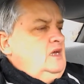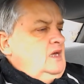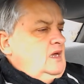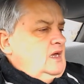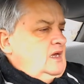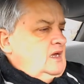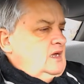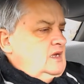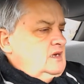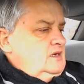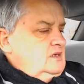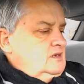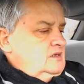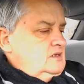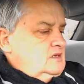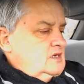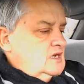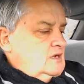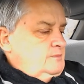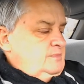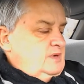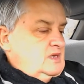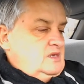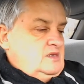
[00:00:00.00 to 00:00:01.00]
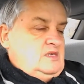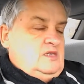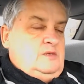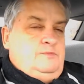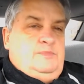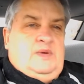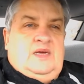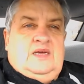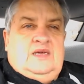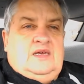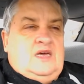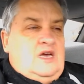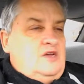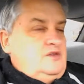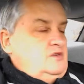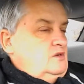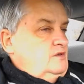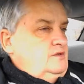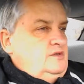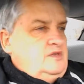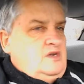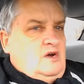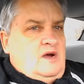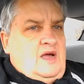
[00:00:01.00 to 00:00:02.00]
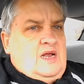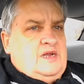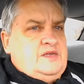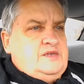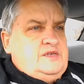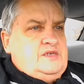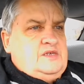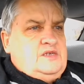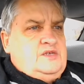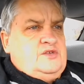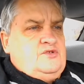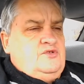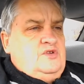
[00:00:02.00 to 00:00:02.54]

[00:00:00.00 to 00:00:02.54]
and because he goes on dialysis